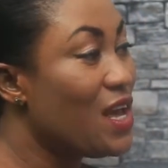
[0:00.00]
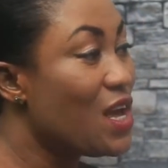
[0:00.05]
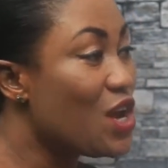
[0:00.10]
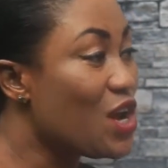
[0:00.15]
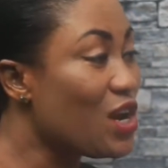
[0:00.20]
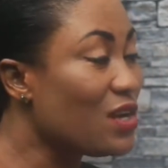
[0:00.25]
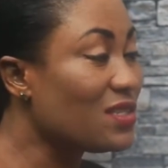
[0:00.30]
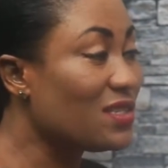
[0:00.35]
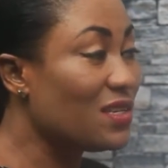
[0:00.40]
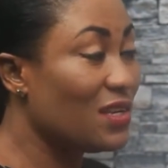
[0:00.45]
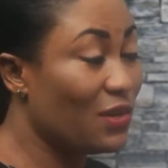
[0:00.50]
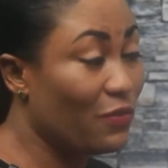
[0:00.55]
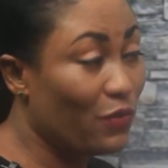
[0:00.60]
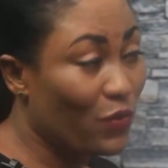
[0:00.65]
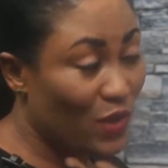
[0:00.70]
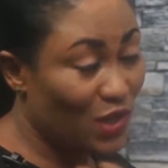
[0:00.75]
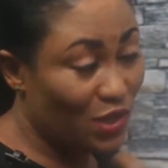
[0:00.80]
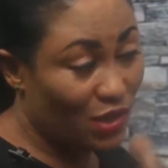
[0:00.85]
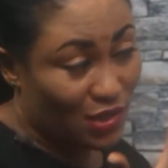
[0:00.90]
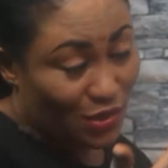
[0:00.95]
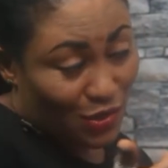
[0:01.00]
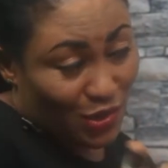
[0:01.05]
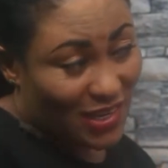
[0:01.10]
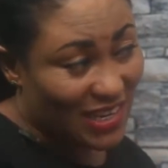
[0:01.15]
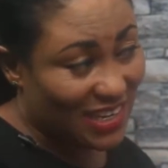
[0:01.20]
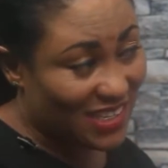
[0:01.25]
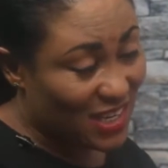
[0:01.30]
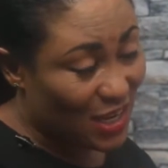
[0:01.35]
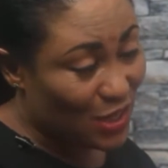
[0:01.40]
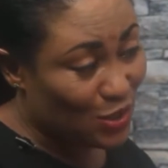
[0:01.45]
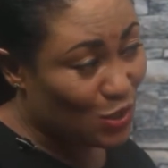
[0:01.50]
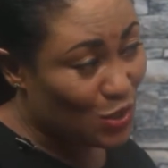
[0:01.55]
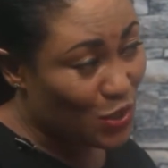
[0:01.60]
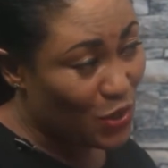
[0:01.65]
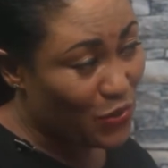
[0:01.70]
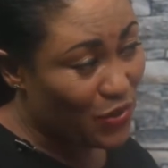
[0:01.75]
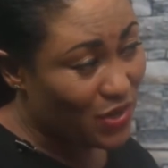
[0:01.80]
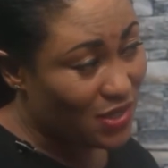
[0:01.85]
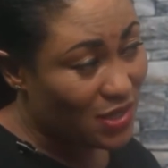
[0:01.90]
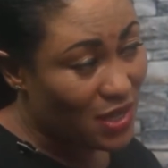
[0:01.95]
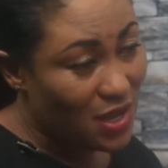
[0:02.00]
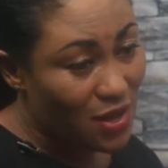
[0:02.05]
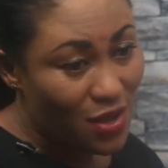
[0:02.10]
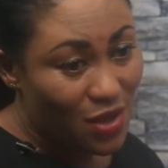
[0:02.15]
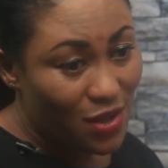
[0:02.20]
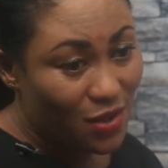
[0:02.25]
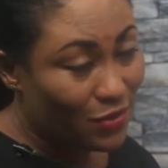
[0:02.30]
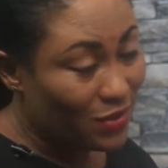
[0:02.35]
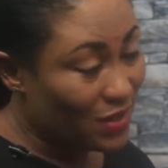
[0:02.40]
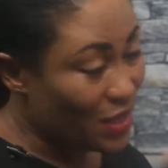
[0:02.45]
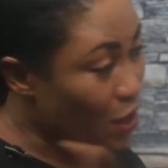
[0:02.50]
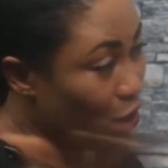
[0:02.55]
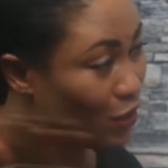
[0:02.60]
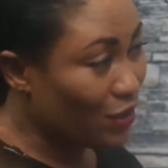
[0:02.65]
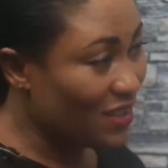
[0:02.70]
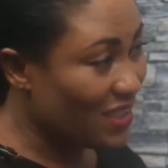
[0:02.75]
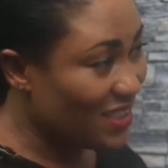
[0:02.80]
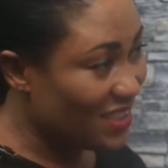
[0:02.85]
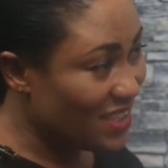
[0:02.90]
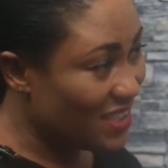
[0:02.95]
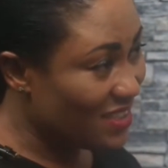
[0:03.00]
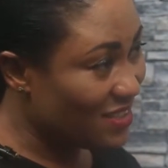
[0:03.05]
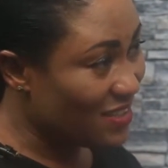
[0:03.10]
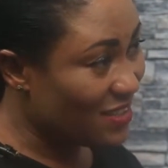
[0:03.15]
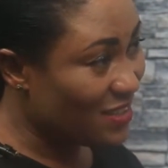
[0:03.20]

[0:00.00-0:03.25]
Because when you look at our stories, they all needed.